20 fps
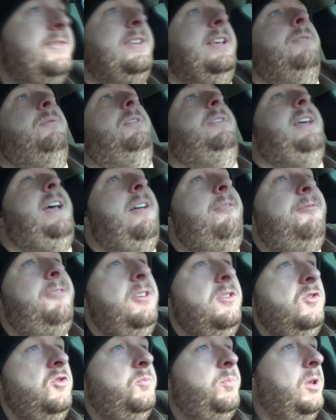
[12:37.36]
then with that
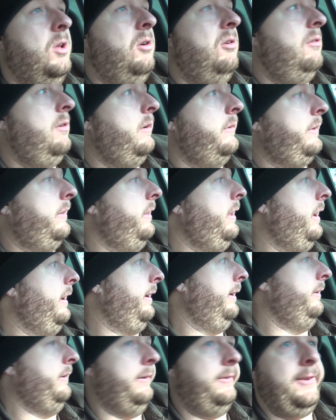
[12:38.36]
fuse blown, there's a lot
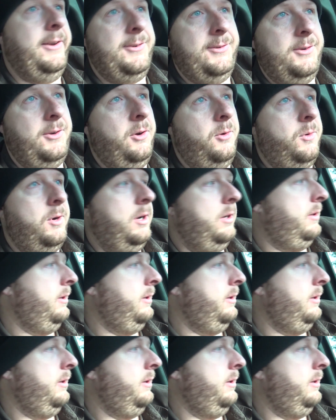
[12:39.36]
of other things that don't work.